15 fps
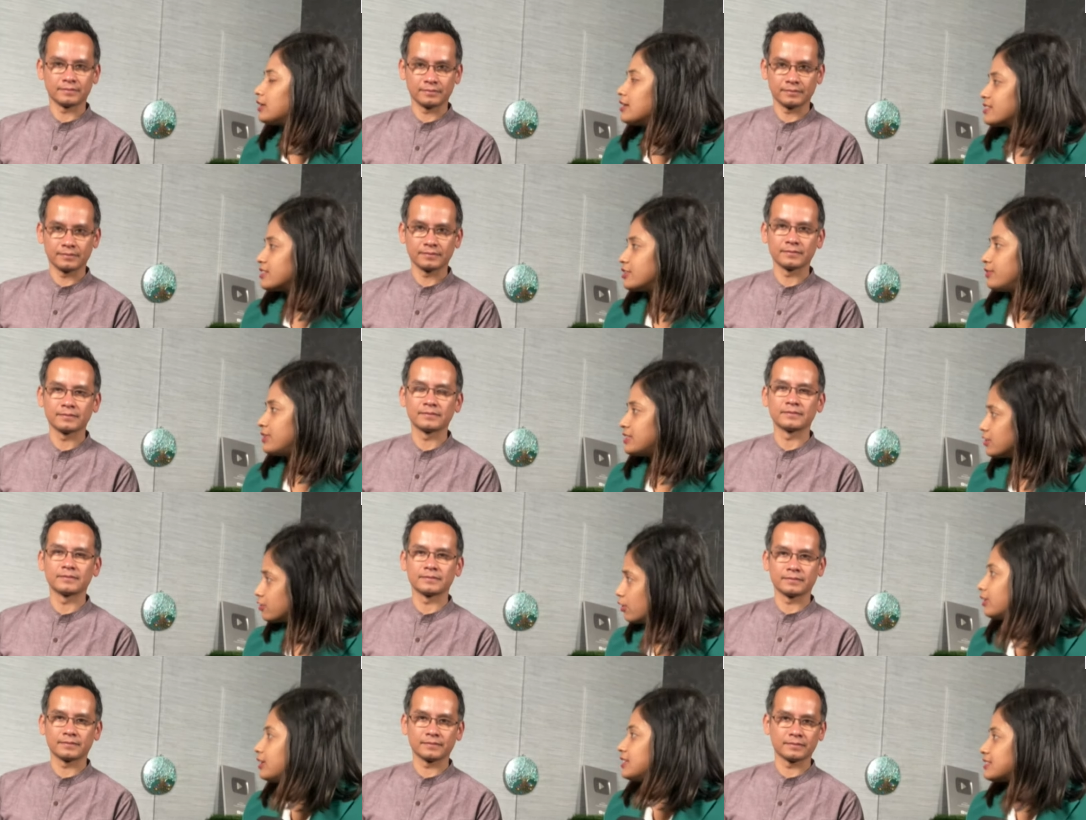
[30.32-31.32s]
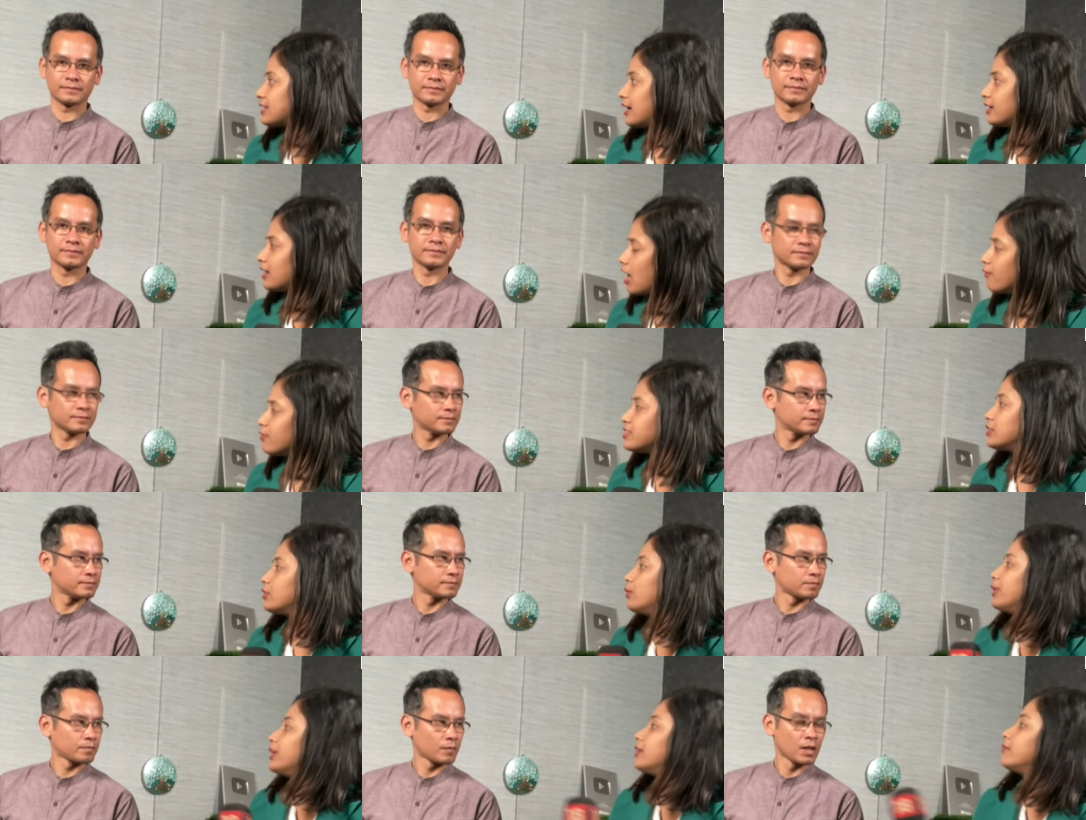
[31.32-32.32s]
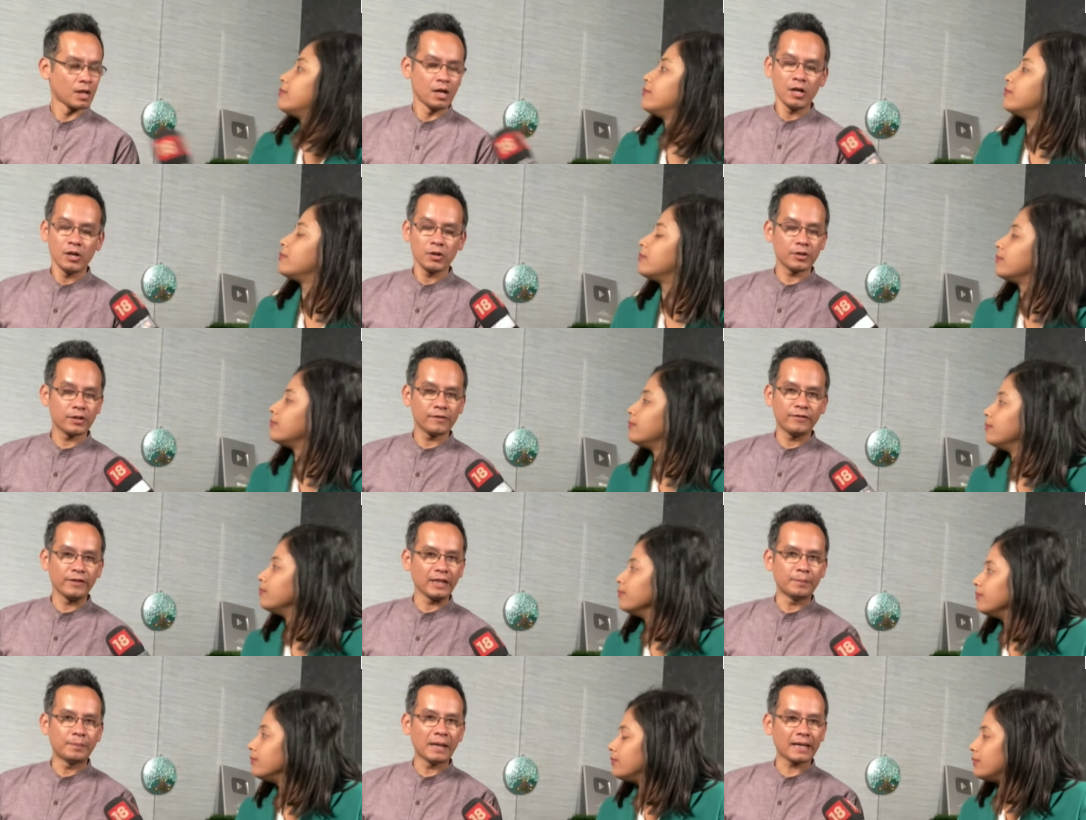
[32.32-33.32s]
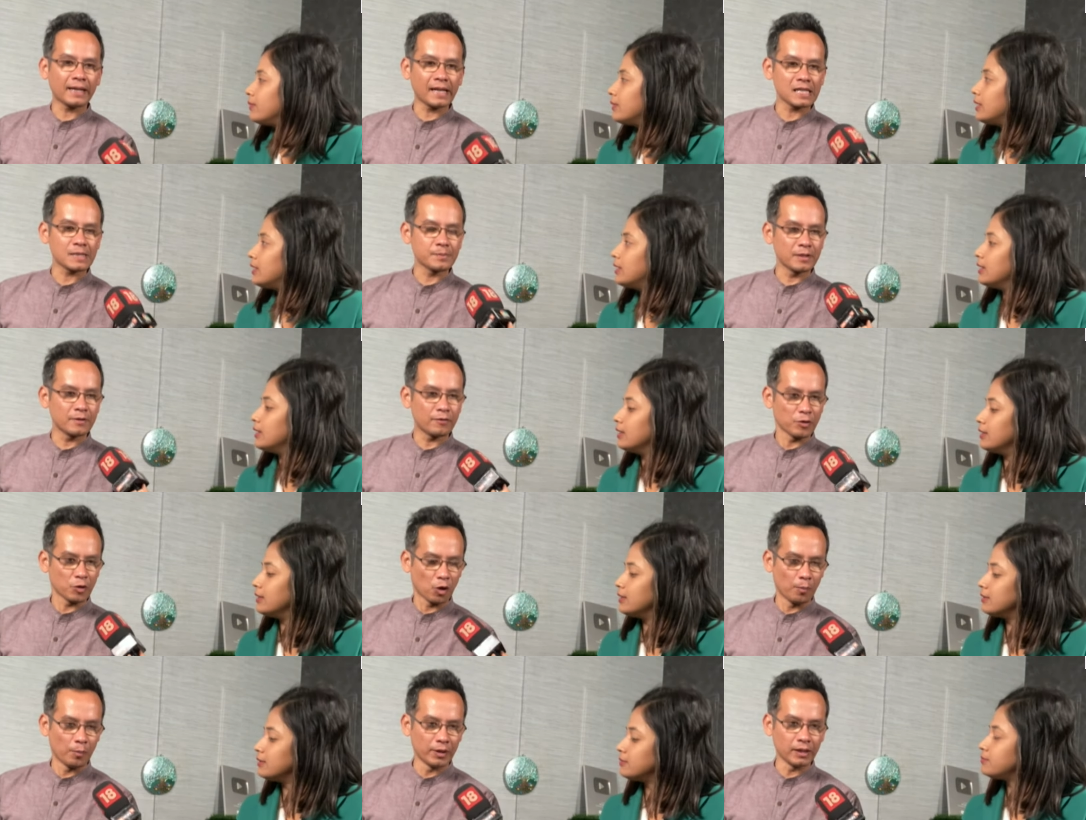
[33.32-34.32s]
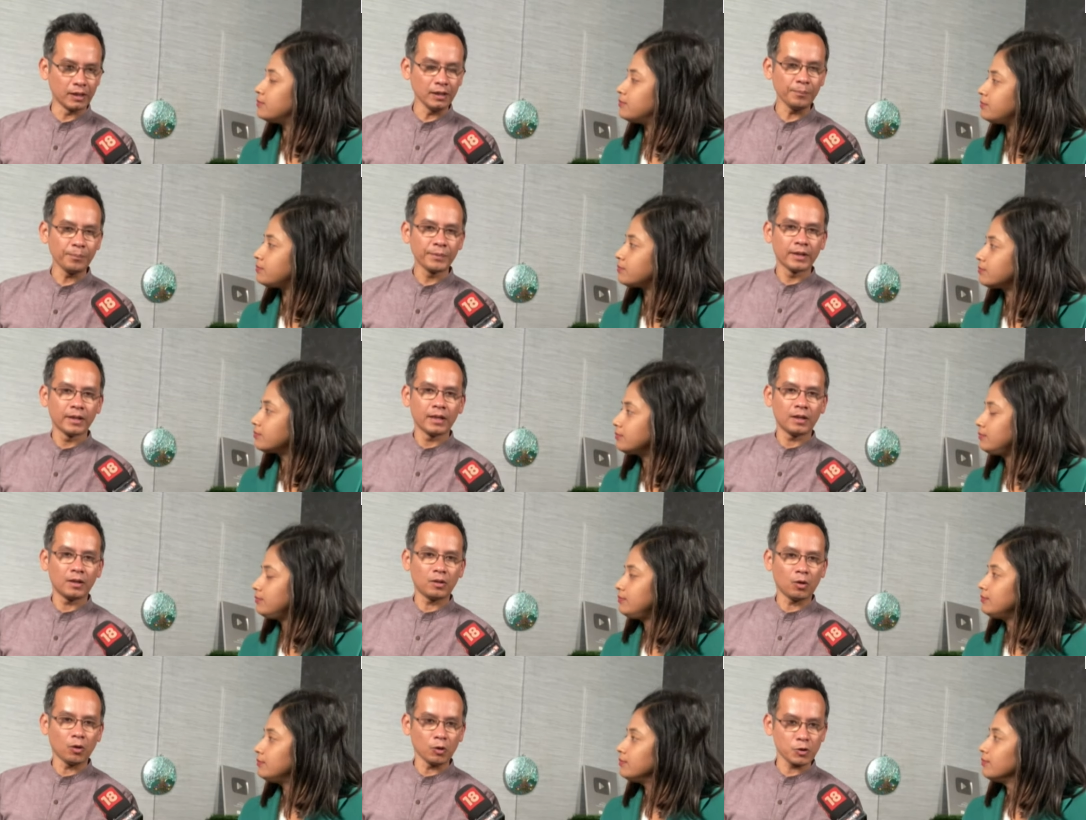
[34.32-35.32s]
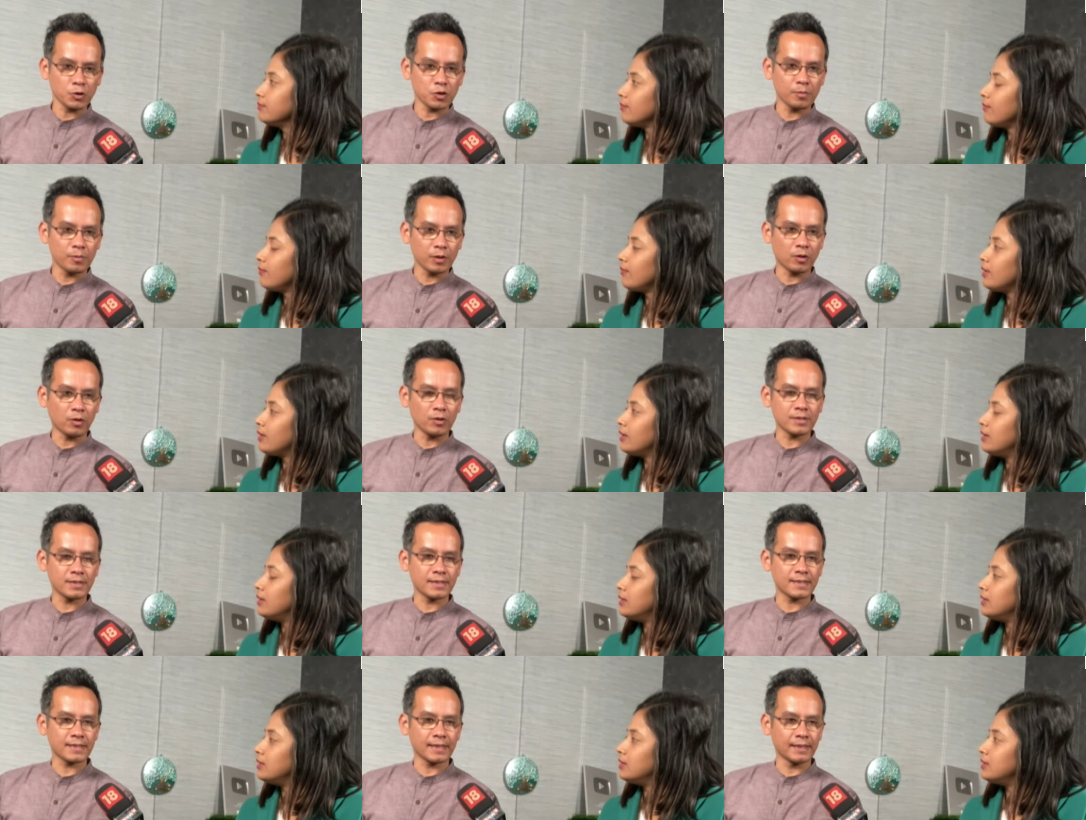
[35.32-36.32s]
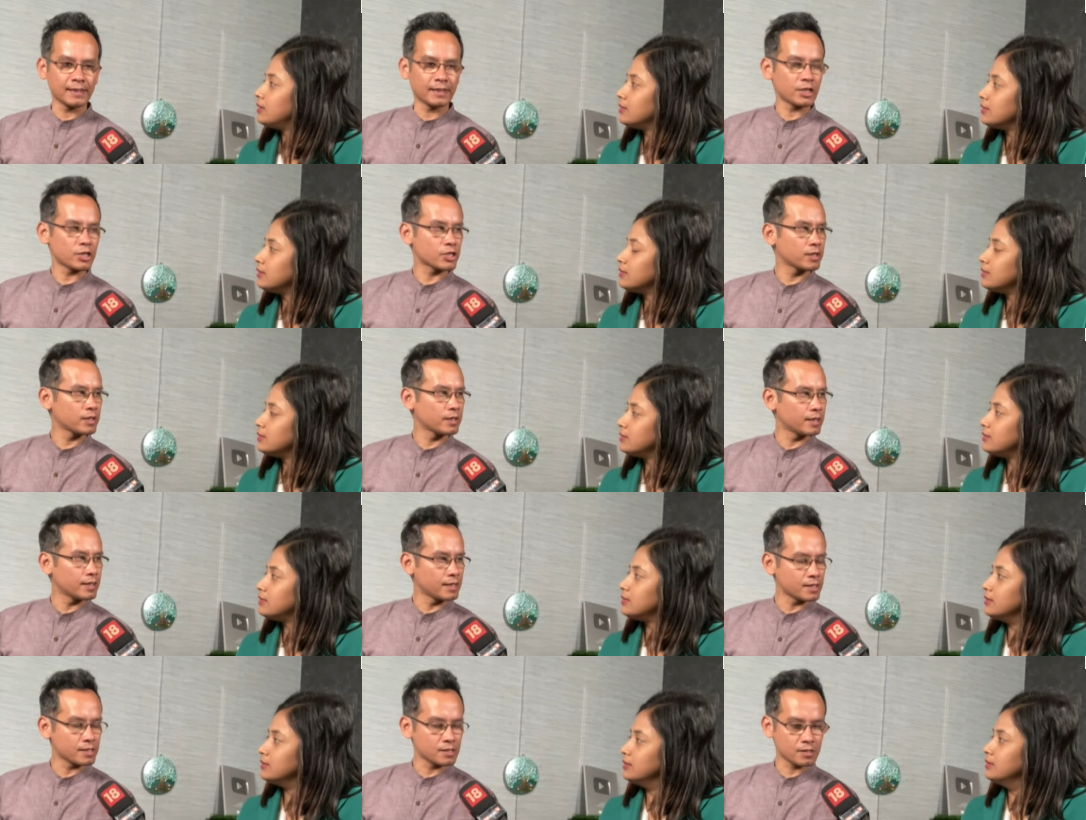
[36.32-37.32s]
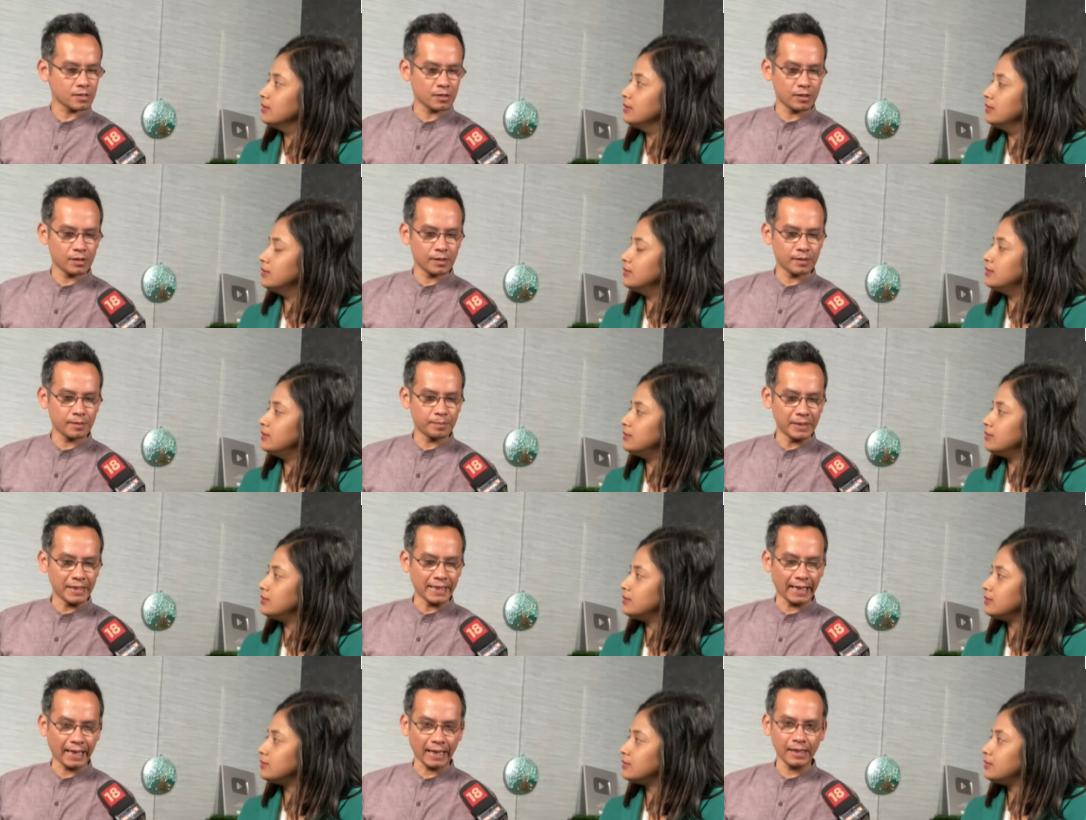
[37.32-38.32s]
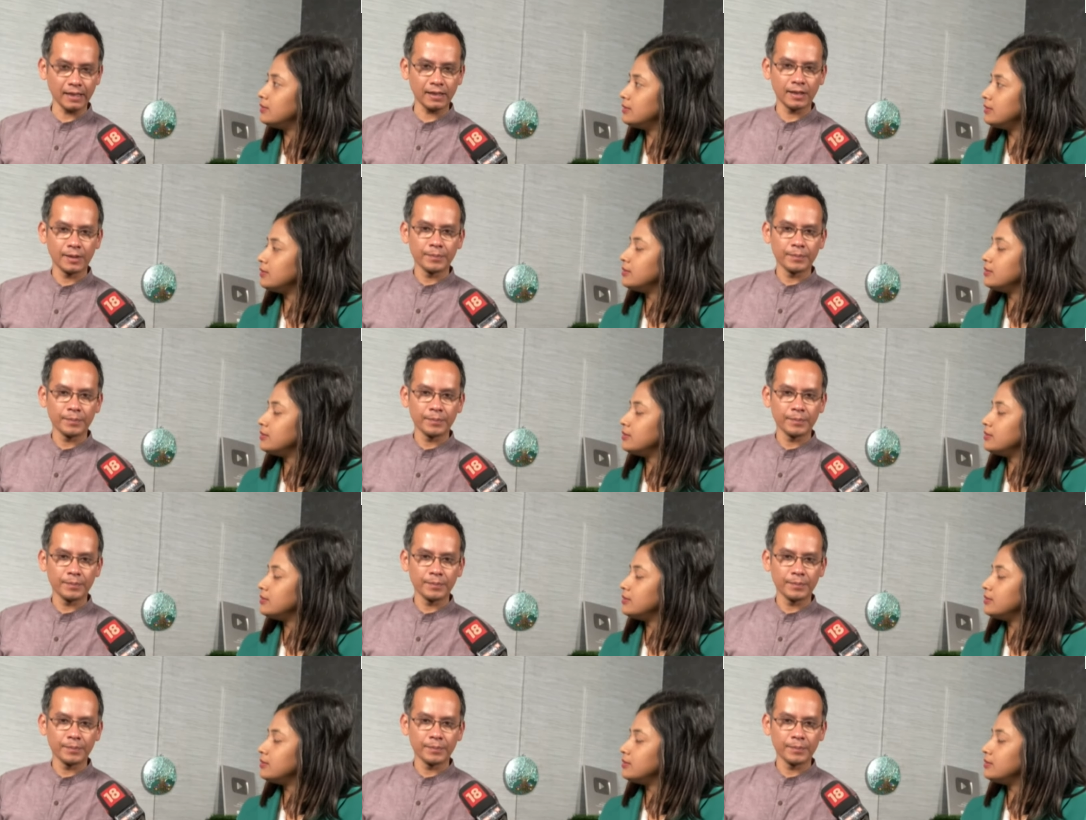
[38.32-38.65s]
Speaker 1: constituency has already started. How is it going?
Speaker 2: Now, the feedback has been phenomenal. Also because this election is uh, being held